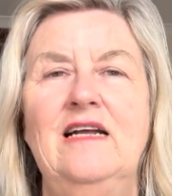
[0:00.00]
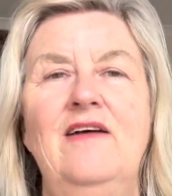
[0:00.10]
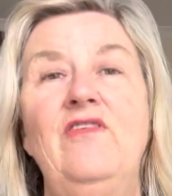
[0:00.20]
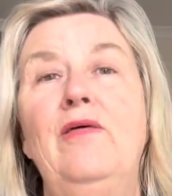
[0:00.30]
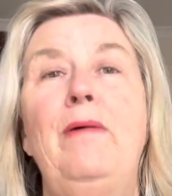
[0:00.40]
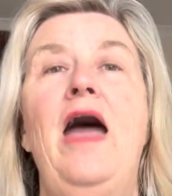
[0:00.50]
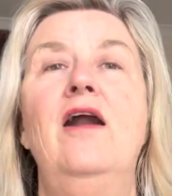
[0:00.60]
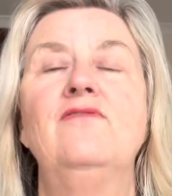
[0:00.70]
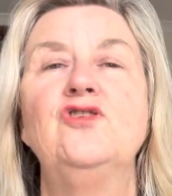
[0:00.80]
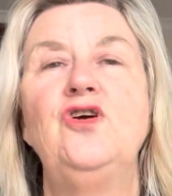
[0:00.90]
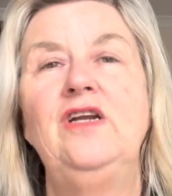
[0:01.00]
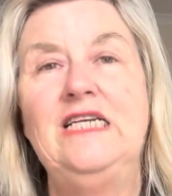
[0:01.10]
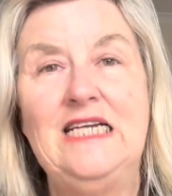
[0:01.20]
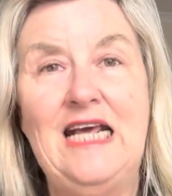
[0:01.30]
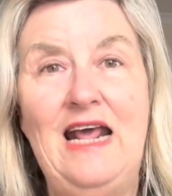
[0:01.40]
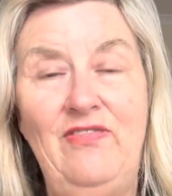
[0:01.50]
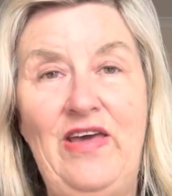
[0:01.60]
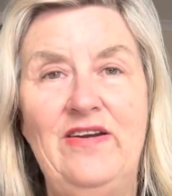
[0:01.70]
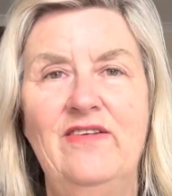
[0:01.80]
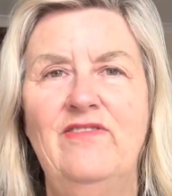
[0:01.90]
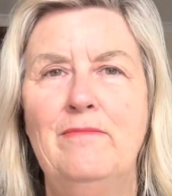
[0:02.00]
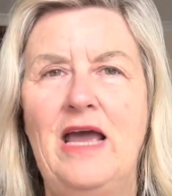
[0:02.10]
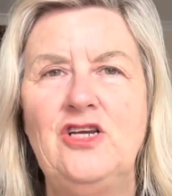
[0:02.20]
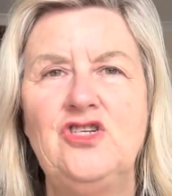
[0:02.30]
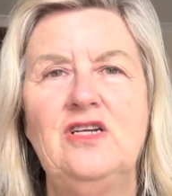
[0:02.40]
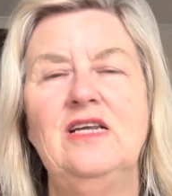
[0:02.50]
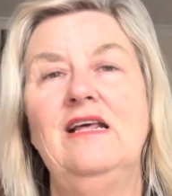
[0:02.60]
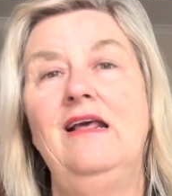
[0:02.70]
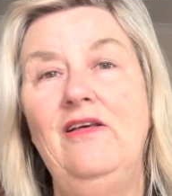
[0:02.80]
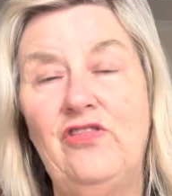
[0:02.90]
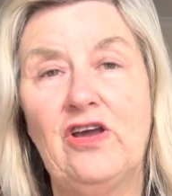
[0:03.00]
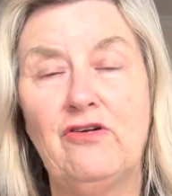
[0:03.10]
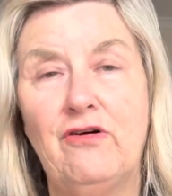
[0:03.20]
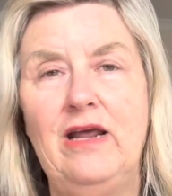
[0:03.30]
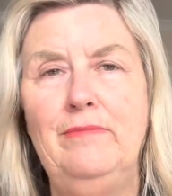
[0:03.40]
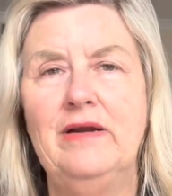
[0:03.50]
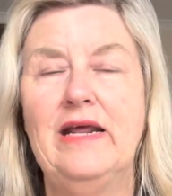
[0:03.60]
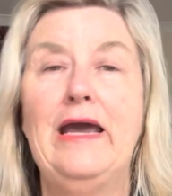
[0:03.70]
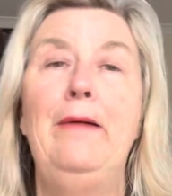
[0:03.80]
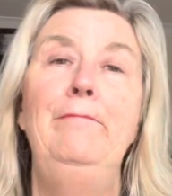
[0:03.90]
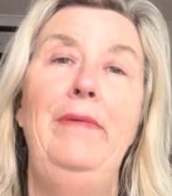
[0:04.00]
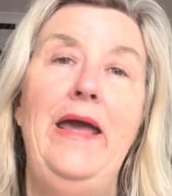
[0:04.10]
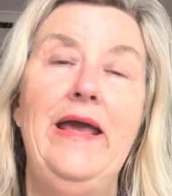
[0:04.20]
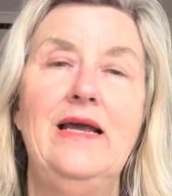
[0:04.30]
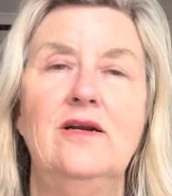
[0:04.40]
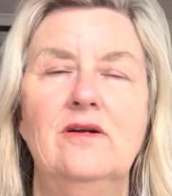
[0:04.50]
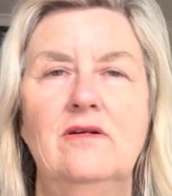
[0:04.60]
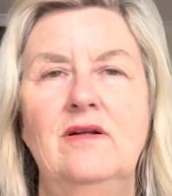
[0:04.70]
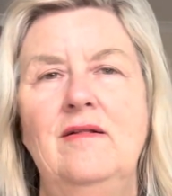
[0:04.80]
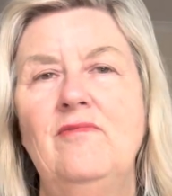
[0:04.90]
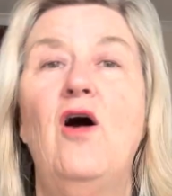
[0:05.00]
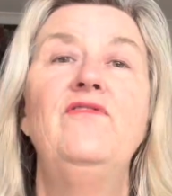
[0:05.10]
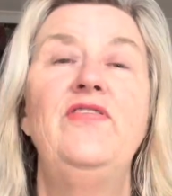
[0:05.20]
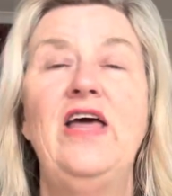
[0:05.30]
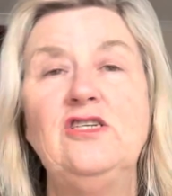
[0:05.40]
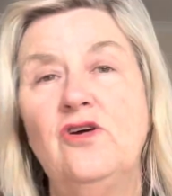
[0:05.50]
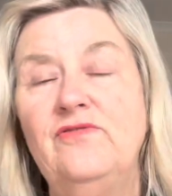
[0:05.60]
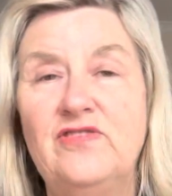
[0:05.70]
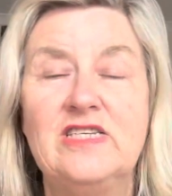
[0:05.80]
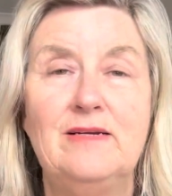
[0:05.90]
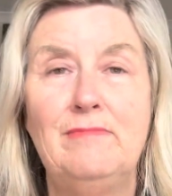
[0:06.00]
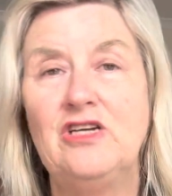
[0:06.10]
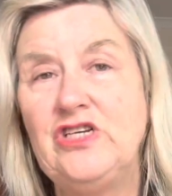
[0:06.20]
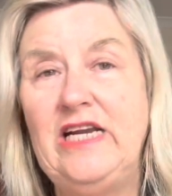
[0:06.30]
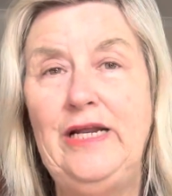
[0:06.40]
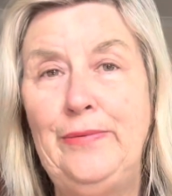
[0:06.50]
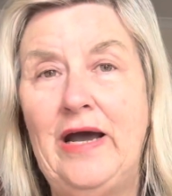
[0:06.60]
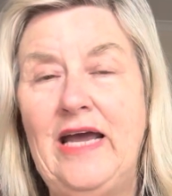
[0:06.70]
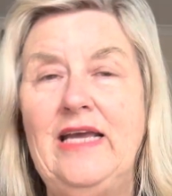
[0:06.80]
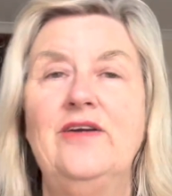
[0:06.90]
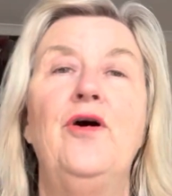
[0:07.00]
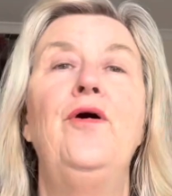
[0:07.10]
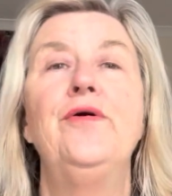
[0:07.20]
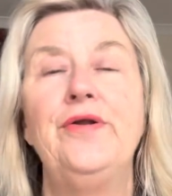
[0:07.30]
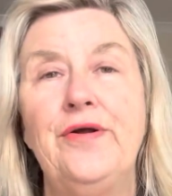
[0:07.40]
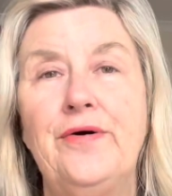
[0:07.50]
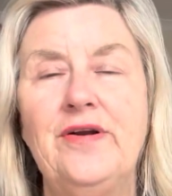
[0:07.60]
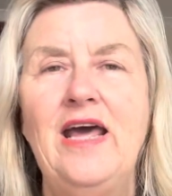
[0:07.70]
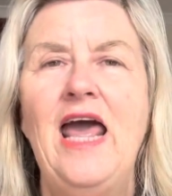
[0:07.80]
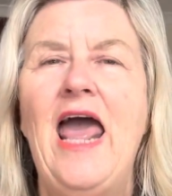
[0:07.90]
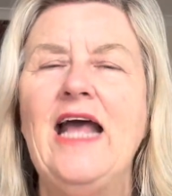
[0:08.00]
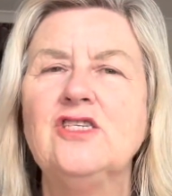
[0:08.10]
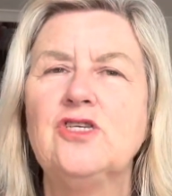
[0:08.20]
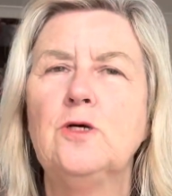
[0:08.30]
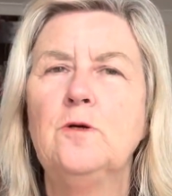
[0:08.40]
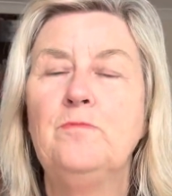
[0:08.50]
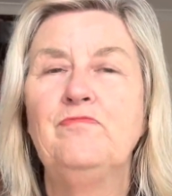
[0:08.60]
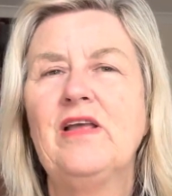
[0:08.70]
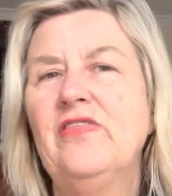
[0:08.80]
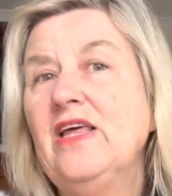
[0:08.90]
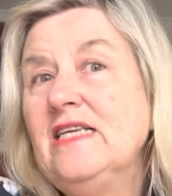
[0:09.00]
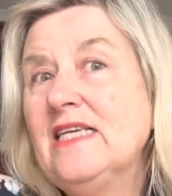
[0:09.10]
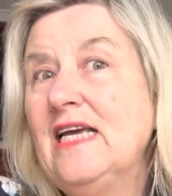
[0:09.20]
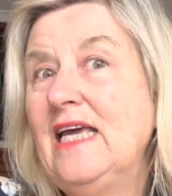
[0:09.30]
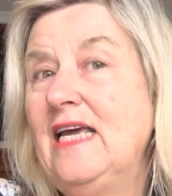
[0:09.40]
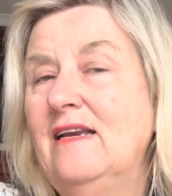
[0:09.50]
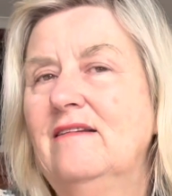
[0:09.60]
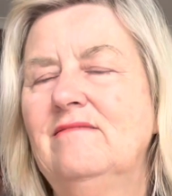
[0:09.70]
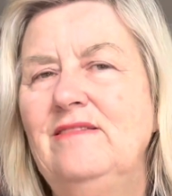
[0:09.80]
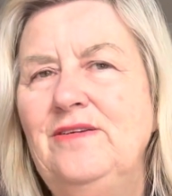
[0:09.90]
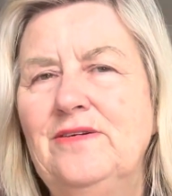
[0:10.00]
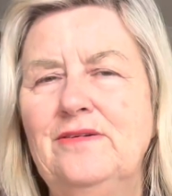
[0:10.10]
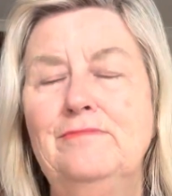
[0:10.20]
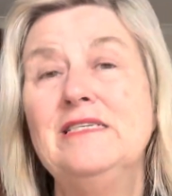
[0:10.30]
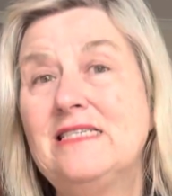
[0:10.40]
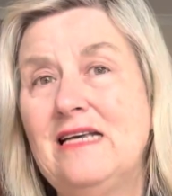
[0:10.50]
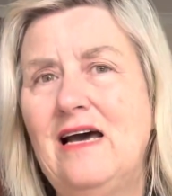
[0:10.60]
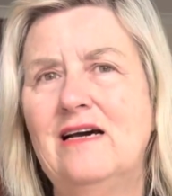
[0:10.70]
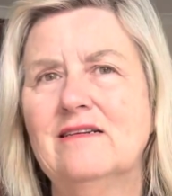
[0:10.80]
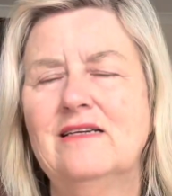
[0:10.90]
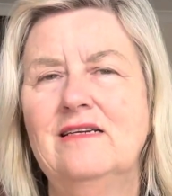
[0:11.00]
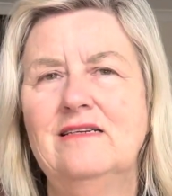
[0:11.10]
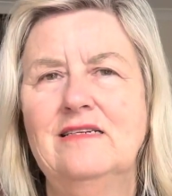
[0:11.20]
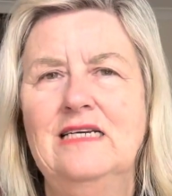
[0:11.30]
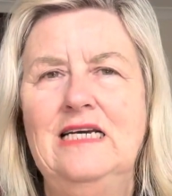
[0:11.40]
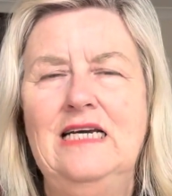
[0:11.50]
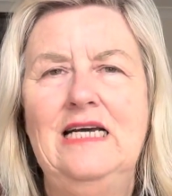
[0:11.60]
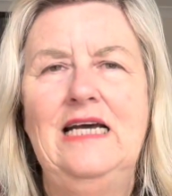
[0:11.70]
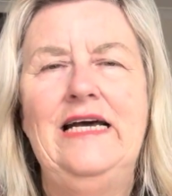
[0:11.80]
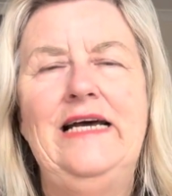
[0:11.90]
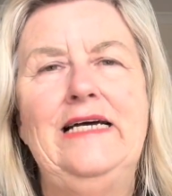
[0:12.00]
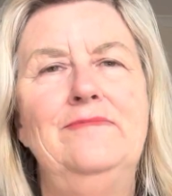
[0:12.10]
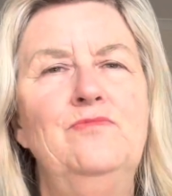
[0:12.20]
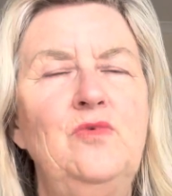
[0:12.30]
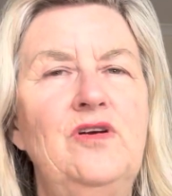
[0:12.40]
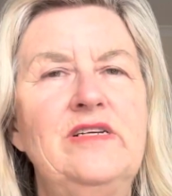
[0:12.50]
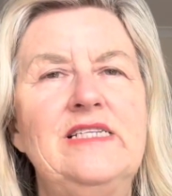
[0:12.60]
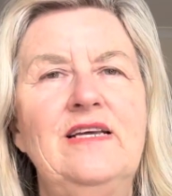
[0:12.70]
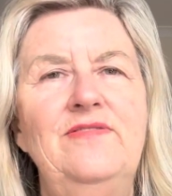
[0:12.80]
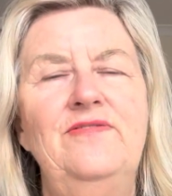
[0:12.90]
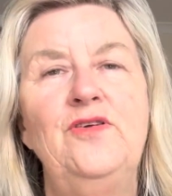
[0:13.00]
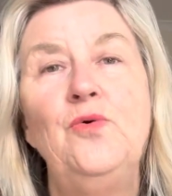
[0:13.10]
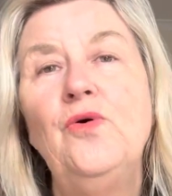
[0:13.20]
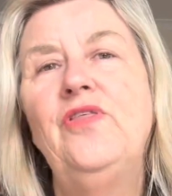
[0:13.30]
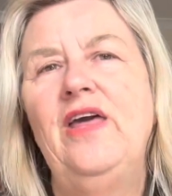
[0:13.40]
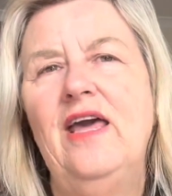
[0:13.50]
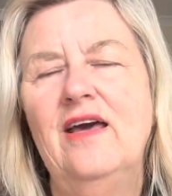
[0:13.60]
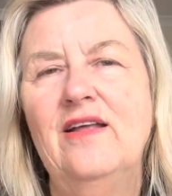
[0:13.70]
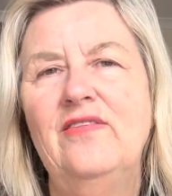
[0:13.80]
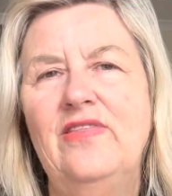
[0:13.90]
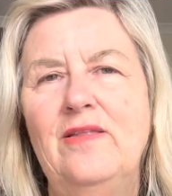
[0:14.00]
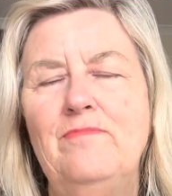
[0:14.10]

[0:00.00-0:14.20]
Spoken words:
for the power of attorney to get that information and get the cream and come back, and often they don't visit much anyway, and on and on. And so things can get, missed out. And whereas if you're there and,